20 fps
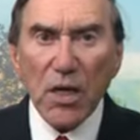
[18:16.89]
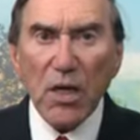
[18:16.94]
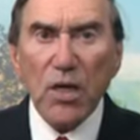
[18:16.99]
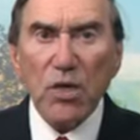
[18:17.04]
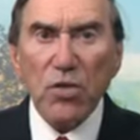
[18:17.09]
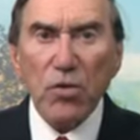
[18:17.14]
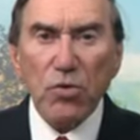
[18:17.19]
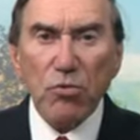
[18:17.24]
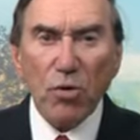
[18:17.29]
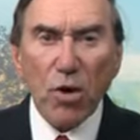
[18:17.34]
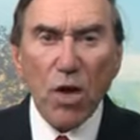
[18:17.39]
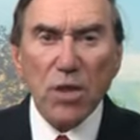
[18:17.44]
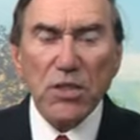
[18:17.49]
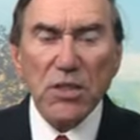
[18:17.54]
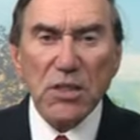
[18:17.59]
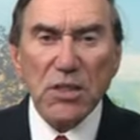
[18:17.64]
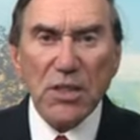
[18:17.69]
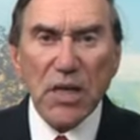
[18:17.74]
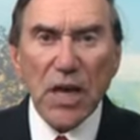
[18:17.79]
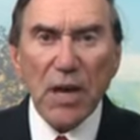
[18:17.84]
to
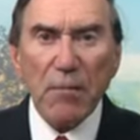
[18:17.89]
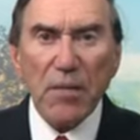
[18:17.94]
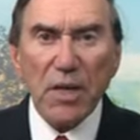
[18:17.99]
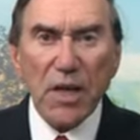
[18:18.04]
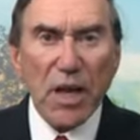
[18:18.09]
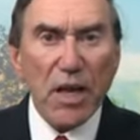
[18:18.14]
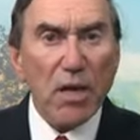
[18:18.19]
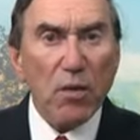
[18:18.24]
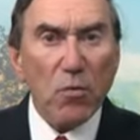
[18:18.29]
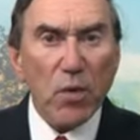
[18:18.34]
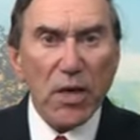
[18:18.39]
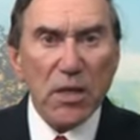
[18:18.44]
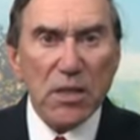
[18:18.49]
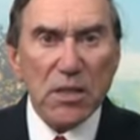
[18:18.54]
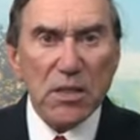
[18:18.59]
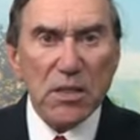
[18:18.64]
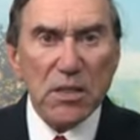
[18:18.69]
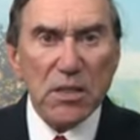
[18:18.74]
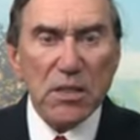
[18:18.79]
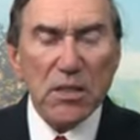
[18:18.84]
cross-examine any
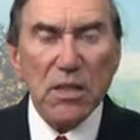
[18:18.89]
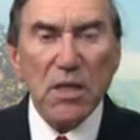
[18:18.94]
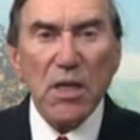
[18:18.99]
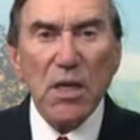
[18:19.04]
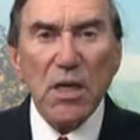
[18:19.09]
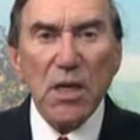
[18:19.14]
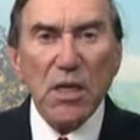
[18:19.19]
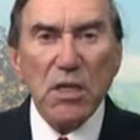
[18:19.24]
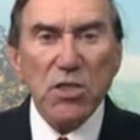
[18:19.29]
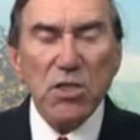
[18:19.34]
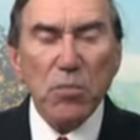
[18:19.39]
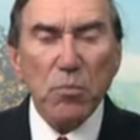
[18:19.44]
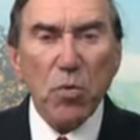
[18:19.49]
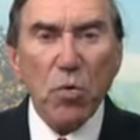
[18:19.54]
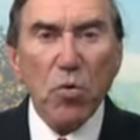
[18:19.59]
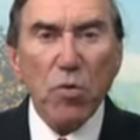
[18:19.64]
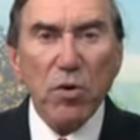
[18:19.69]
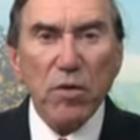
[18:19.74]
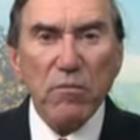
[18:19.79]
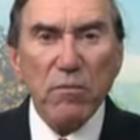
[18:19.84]
witnesses in
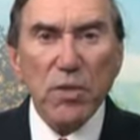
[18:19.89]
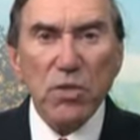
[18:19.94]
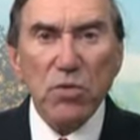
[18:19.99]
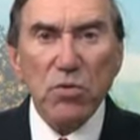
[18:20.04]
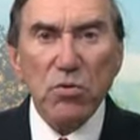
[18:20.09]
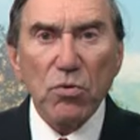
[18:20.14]
support of Mr.